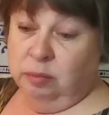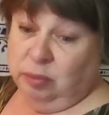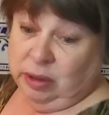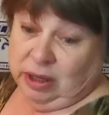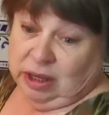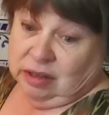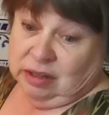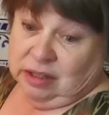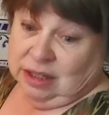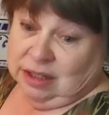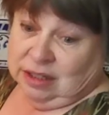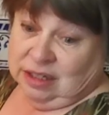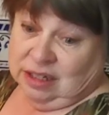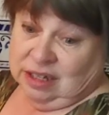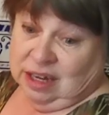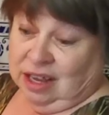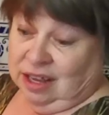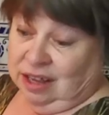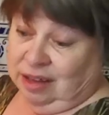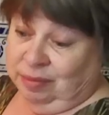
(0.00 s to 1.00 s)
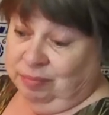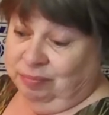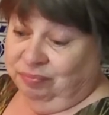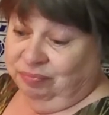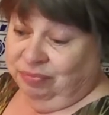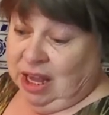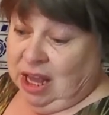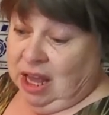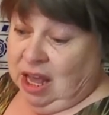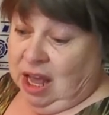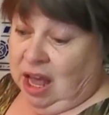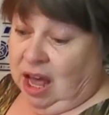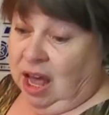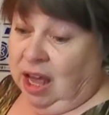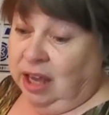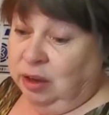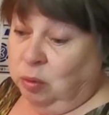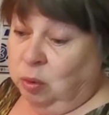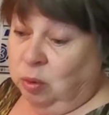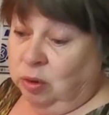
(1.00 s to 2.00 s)
because it's a
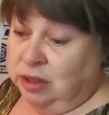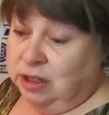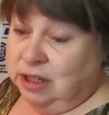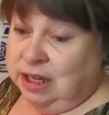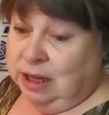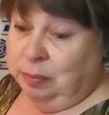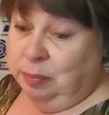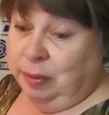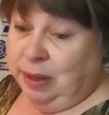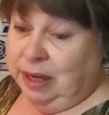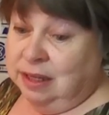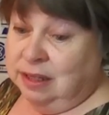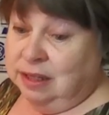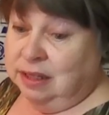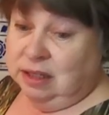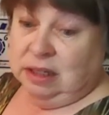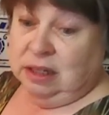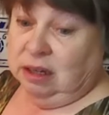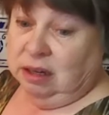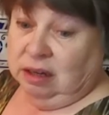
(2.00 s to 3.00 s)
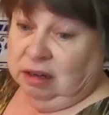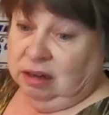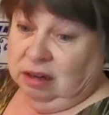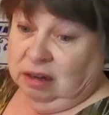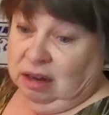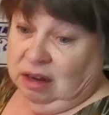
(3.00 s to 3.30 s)
high quality piece